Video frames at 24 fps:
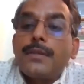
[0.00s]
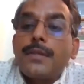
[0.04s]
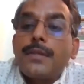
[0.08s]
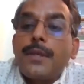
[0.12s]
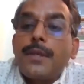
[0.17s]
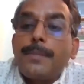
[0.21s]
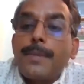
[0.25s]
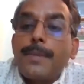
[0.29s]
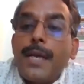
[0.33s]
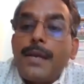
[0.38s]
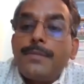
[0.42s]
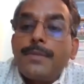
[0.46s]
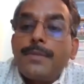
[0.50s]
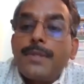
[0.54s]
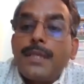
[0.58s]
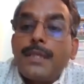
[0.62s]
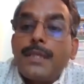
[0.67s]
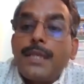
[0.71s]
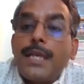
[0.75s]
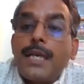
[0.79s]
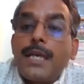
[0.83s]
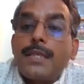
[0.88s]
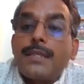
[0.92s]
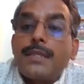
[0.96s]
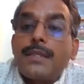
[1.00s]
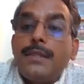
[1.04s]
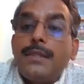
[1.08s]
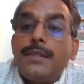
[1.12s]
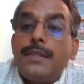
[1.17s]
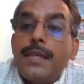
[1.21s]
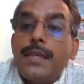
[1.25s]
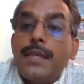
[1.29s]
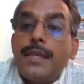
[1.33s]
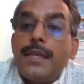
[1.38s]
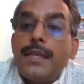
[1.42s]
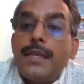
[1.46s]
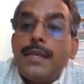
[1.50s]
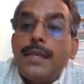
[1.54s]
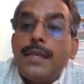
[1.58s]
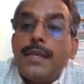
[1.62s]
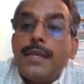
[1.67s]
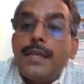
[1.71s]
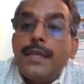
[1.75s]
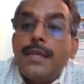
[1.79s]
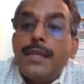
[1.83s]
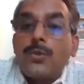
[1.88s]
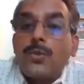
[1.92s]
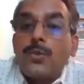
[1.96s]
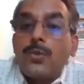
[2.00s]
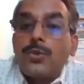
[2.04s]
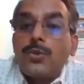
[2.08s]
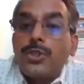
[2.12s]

sometimes it takes decades to